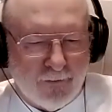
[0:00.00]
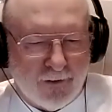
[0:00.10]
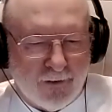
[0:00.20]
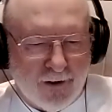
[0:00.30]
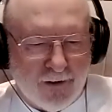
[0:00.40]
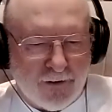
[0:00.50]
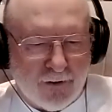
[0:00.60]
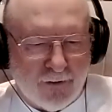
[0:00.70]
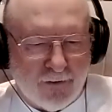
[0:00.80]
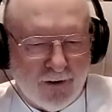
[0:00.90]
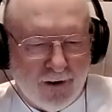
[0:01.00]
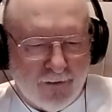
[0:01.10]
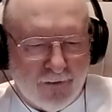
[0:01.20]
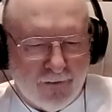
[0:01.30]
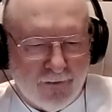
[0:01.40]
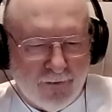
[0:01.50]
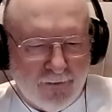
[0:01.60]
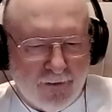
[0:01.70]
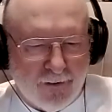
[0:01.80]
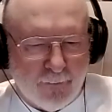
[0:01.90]
the lights are out, or you
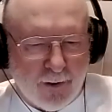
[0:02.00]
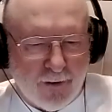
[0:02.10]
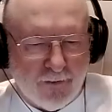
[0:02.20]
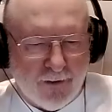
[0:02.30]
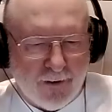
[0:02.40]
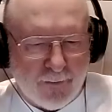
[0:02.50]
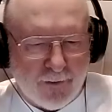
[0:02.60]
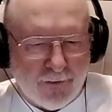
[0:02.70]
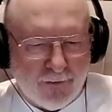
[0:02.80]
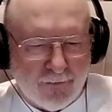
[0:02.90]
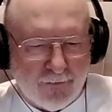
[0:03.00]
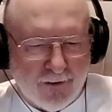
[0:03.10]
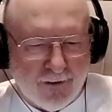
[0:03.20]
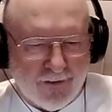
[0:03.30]
didn't pay your light bill, or what?